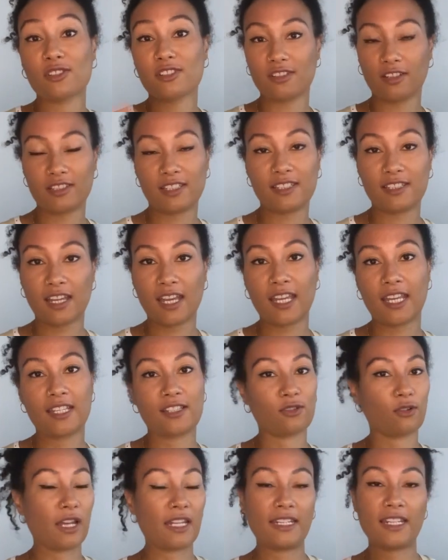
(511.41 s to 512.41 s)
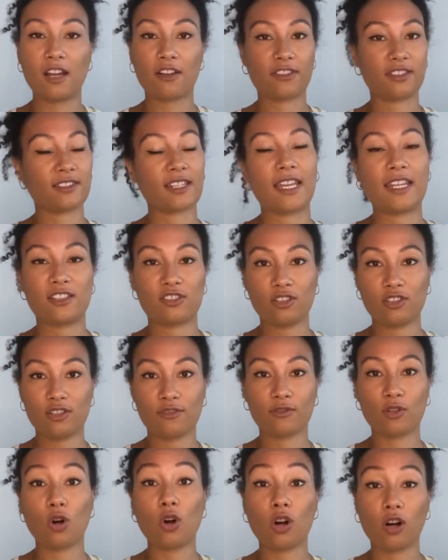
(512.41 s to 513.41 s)
study days or any other days that
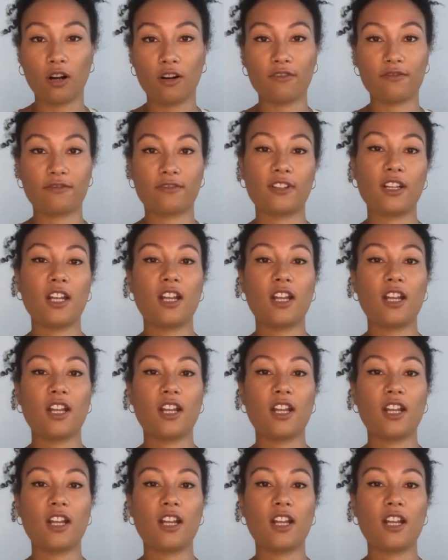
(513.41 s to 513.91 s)
you've got off.